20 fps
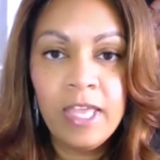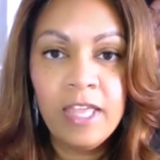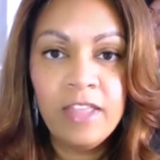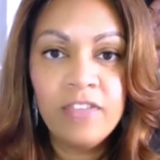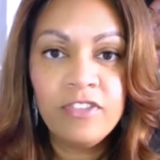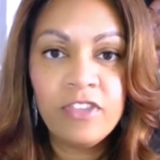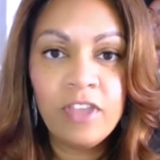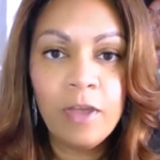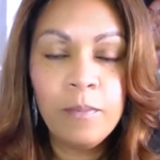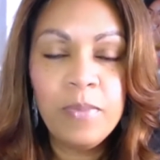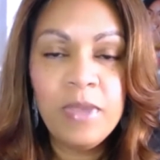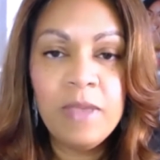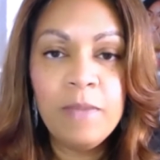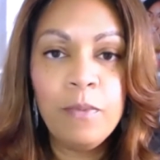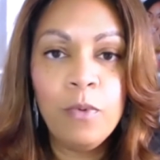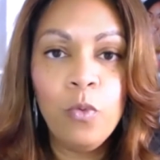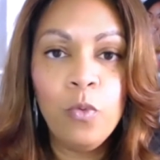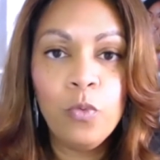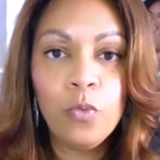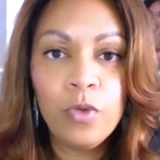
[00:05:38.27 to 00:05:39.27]
Some
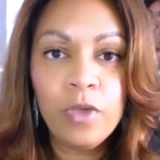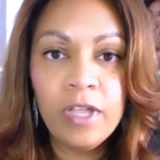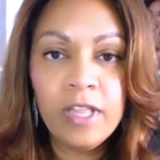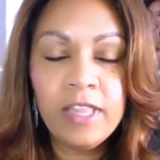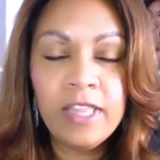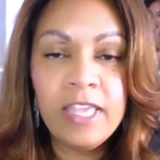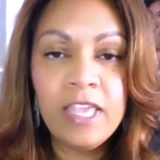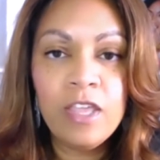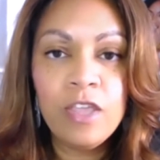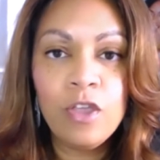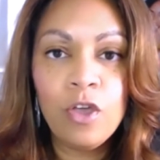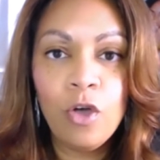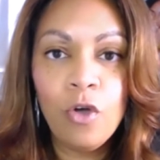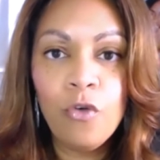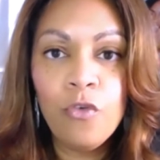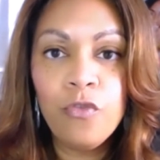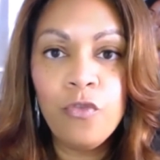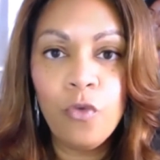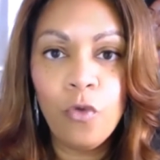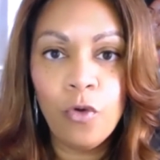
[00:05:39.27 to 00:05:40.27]
people really go
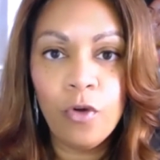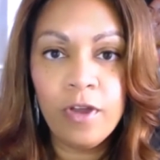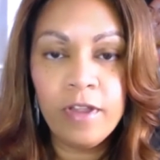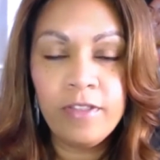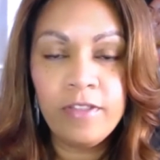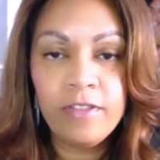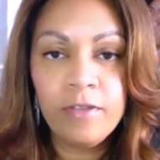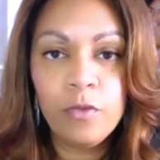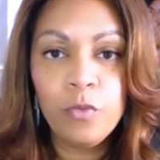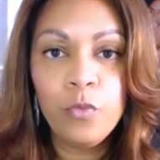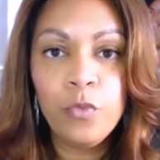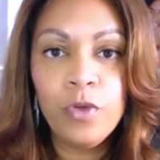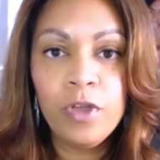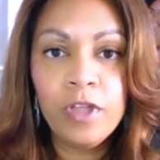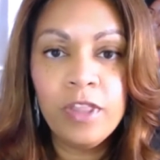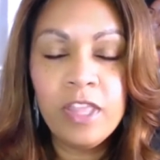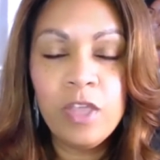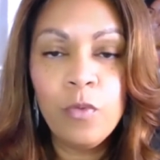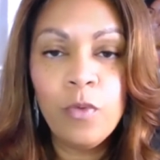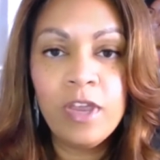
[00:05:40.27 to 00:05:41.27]
for it,
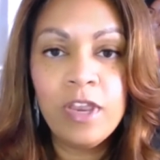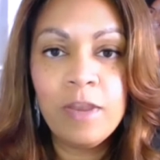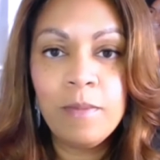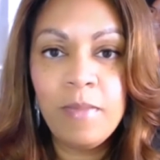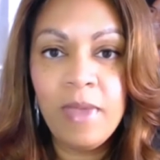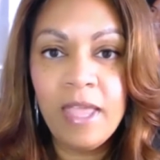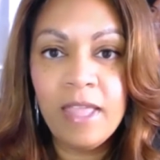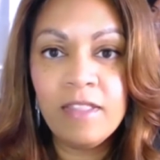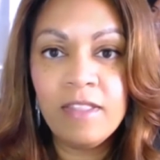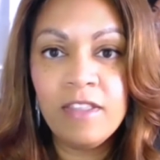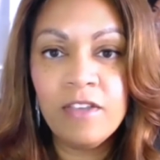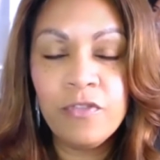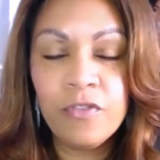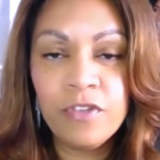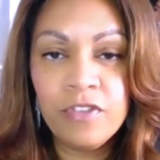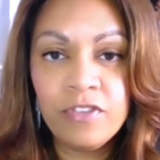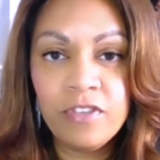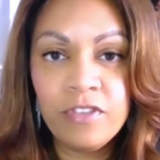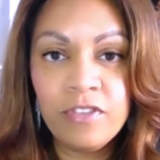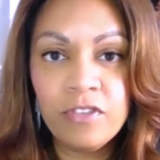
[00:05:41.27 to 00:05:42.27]
really want to make
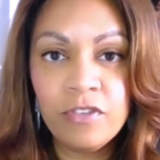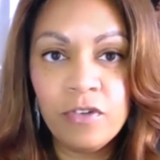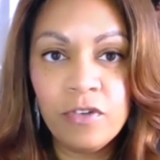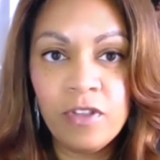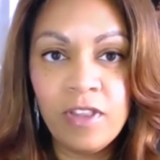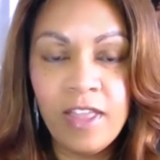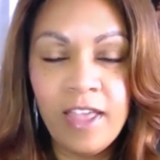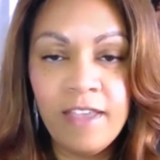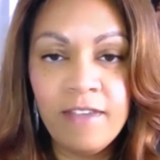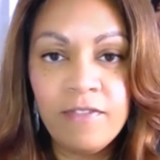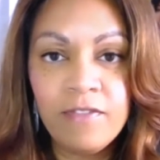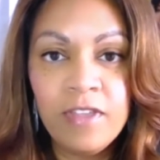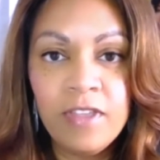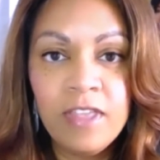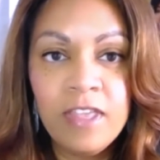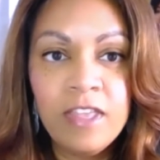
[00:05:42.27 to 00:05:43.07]
differences in their life.